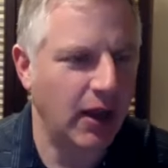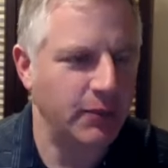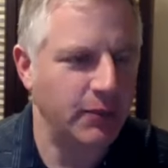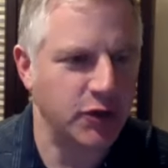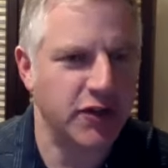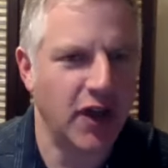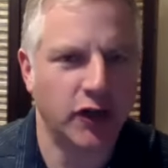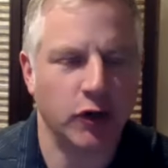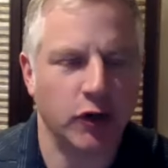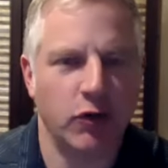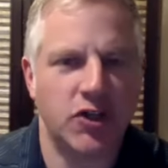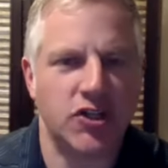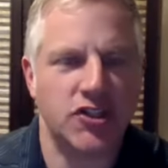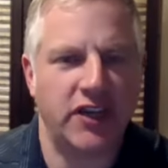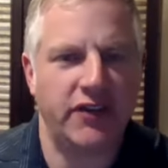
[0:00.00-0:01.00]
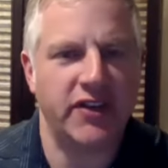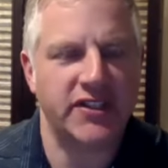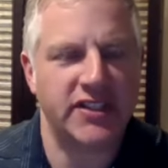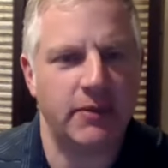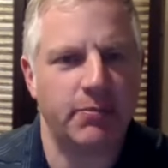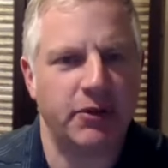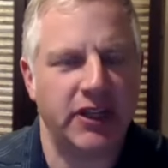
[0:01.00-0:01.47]
So Dr. Rich
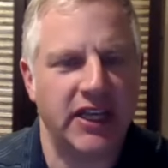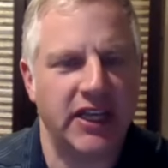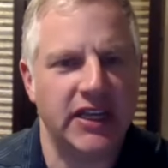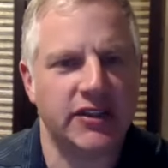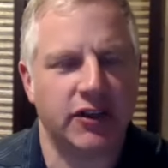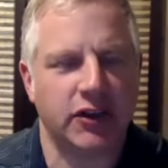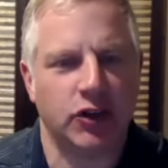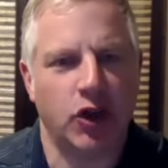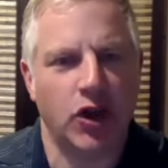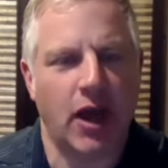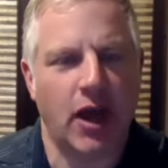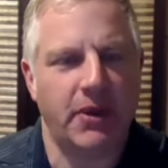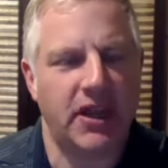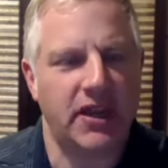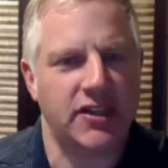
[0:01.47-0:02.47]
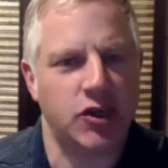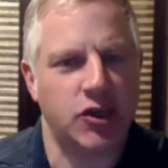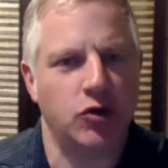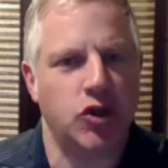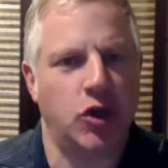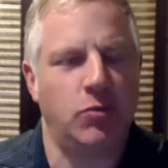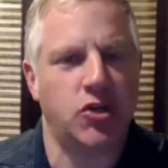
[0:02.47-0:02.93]
Stevenson, please look up his
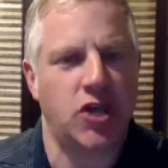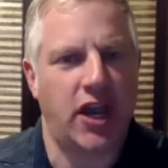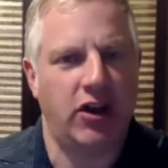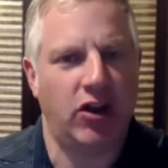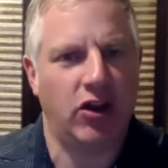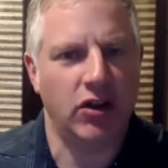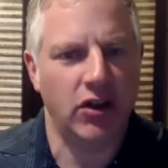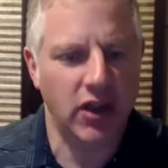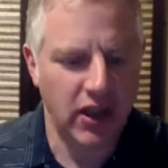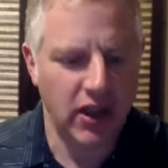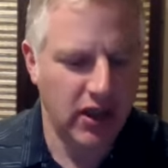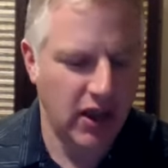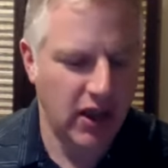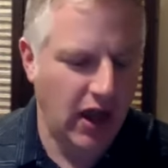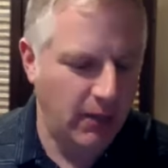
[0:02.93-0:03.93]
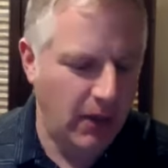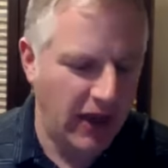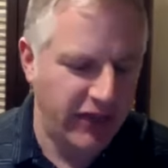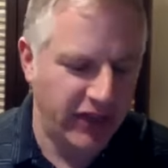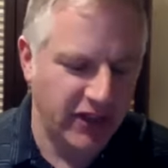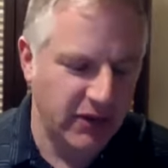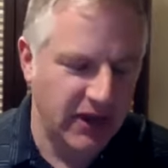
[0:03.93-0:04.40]
YouTube channel. I
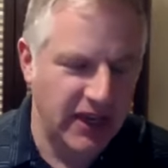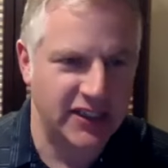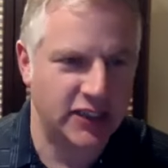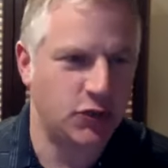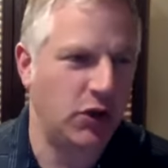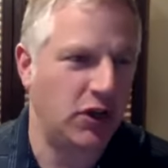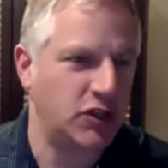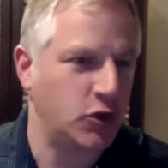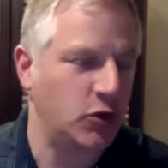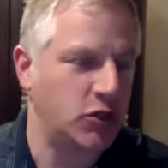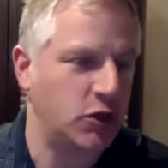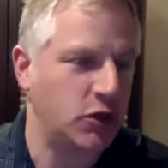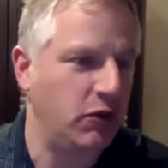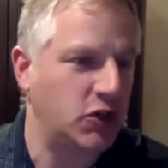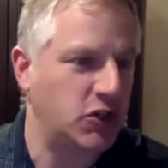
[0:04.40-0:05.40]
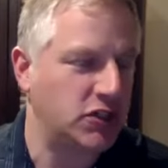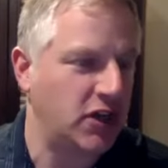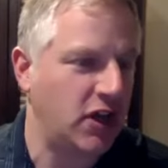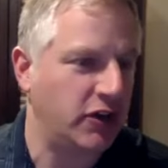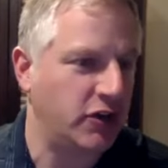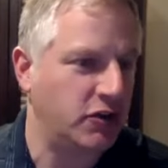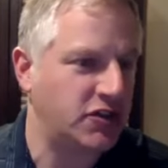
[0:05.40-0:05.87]
think the easiest way to search it, Rich, is
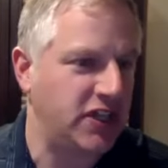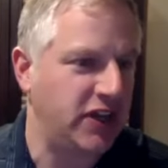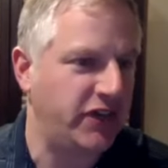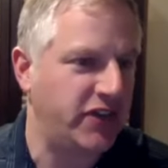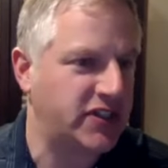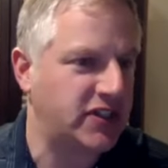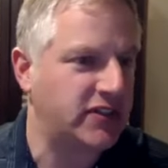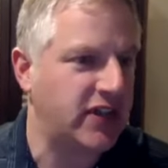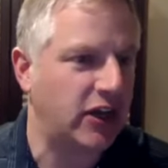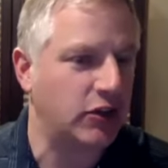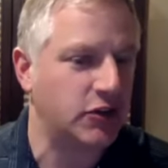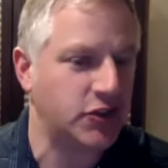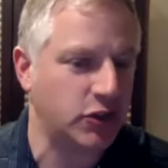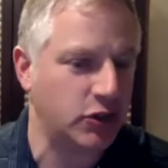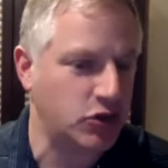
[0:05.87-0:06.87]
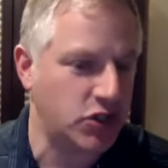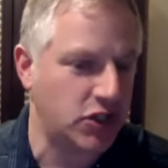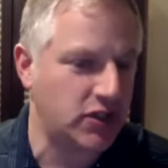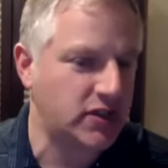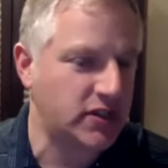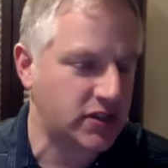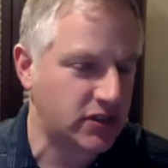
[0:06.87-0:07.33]
under Stevenson Dental
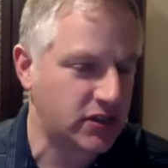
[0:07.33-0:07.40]
Solutions.